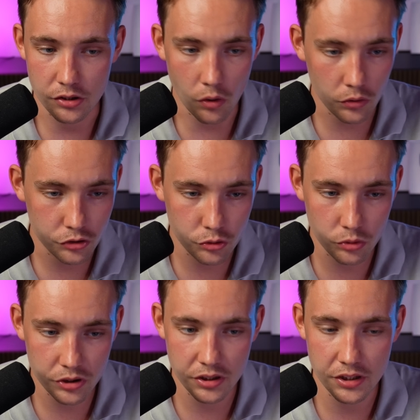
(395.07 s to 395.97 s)
All the
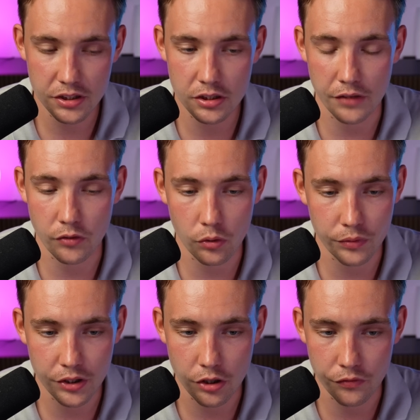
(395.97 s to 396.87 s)
tools in here, I've
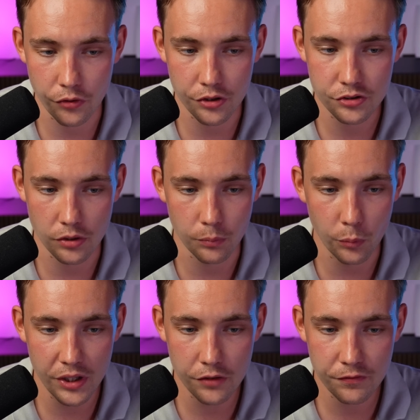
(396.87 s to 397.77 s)
already converted some
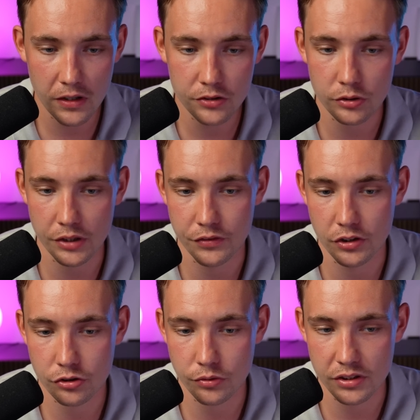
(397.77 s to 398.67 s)
video files. So if you
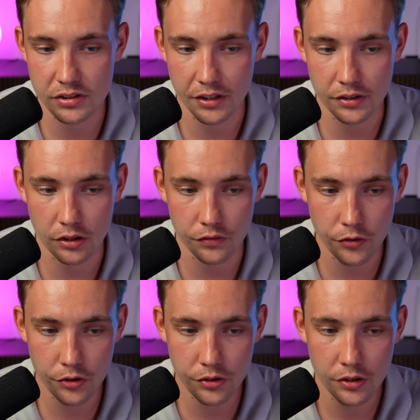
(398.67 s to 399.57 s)
just go inside the
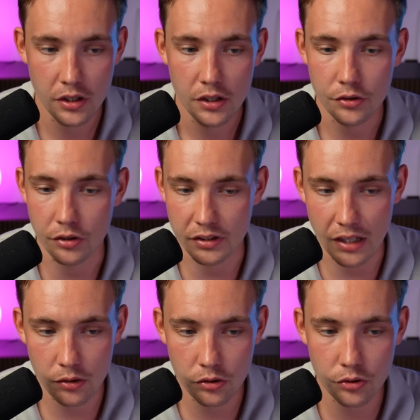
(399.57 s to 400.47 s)
converter, you can
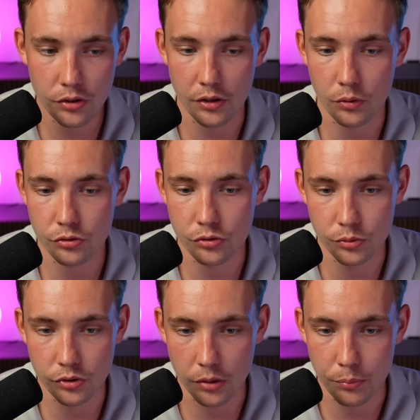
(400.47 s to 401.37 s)
download and also
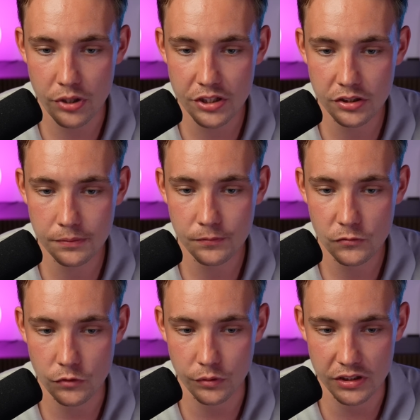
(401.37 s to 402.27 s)
do the compression.
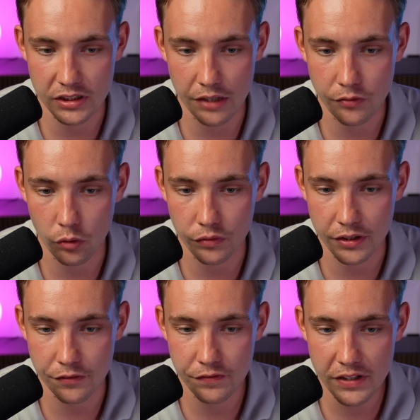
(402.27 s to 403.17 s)
So you can see I've
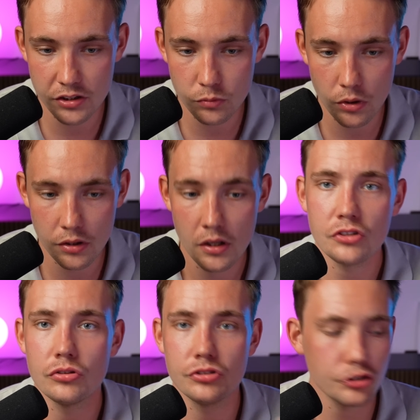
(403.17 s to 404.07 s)
already finished one.
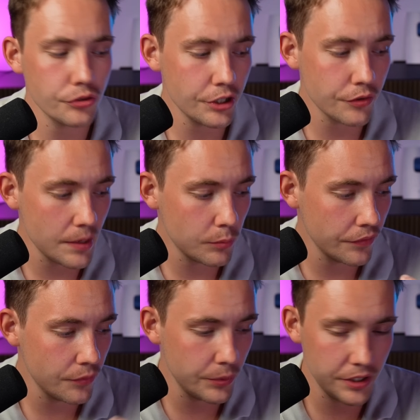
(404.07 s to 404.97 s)
So I was just going to grab one
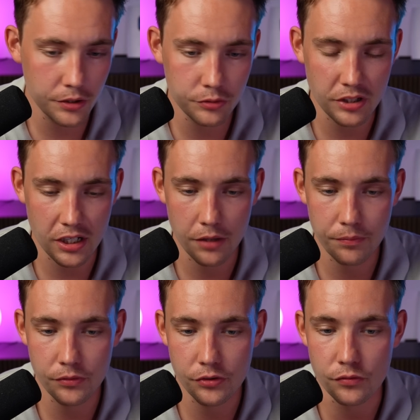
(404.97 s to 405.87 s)
of the videos that I have
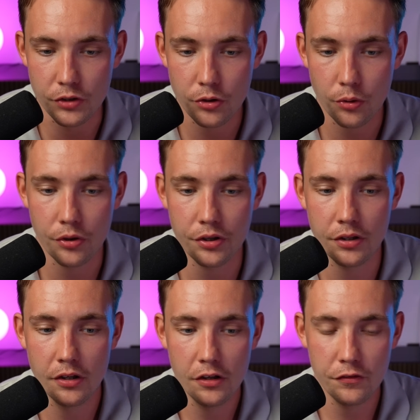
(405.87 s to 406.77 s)

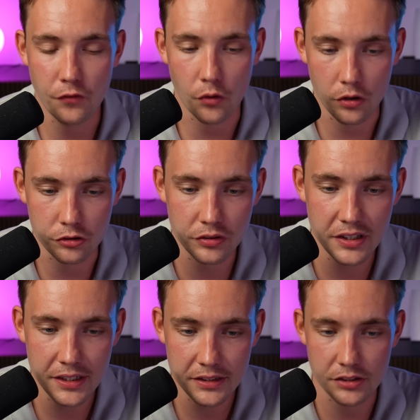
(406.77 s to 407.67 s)
recorded for
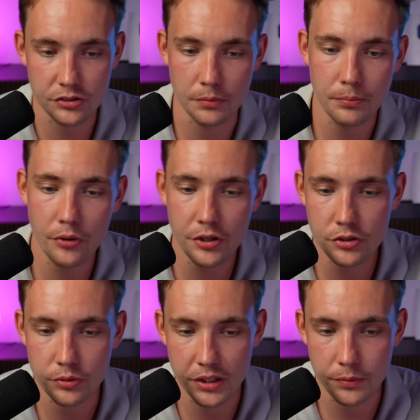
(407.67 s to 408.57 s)
Ultralytics at some point.
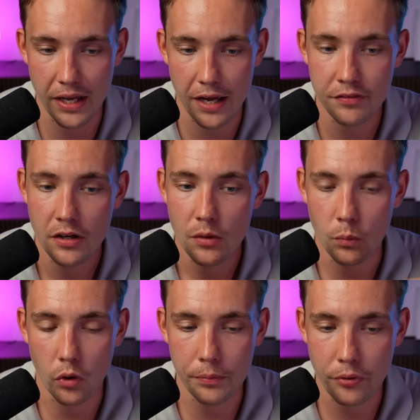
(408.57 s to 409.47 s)
So here we have
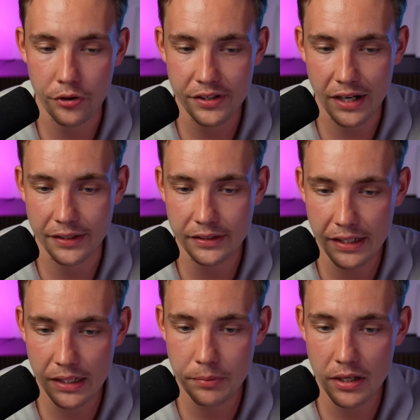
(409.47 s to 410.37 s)
one point nine
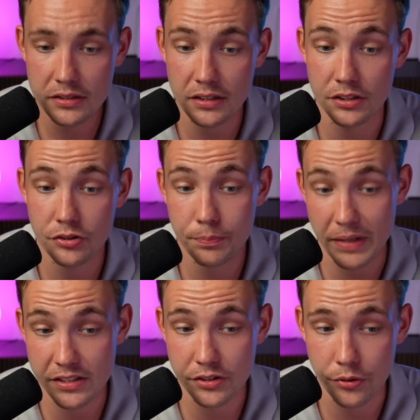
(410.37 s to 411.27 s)
gigabytes, and it's
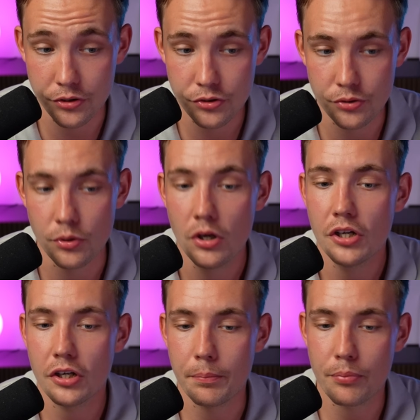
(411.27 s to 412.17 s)
basically going to
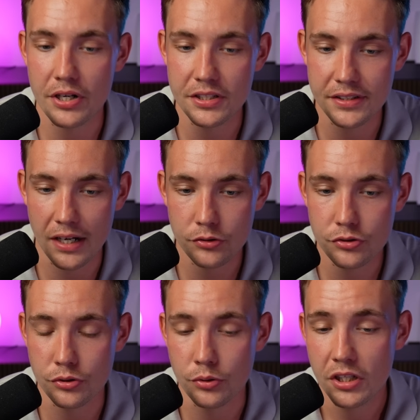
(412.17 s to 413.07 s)
compress it down
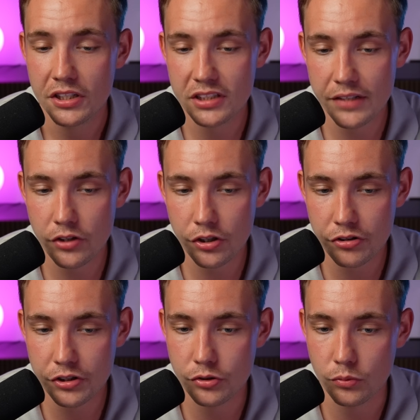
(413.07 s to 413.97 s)
to seven
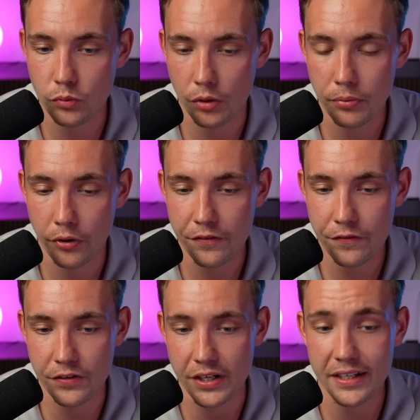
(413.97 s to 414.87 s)
hundred to one point
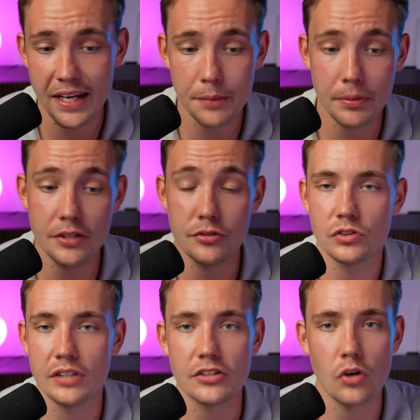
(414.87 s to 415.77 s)
three gigabytes.
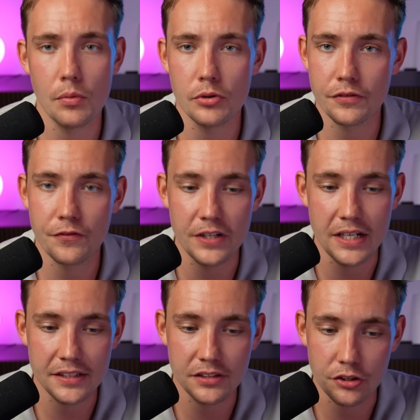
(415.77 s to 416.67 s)
So that's almost a
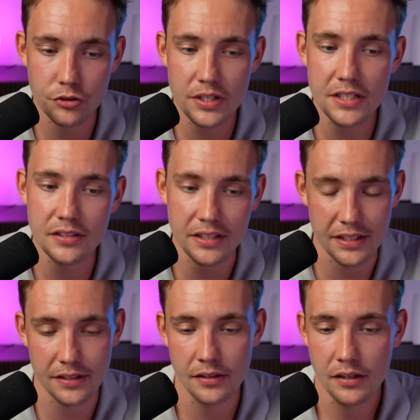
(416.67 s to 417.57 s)
three X decrease
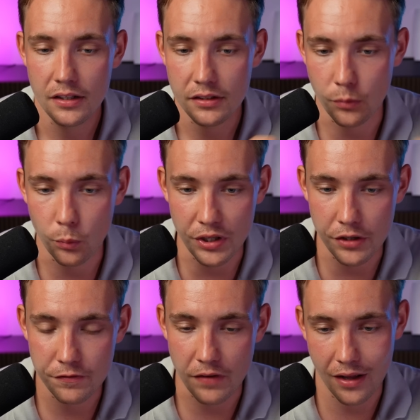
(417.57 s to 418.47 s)
in the
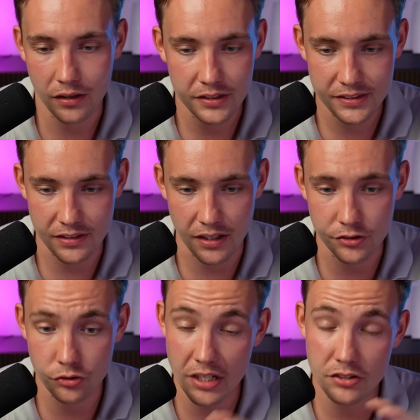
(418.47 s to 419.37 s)
video file
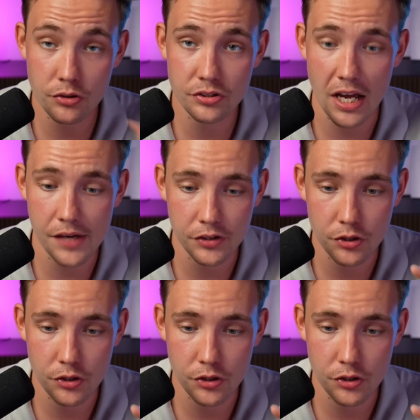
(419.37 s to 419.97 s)
size. So that's going to have a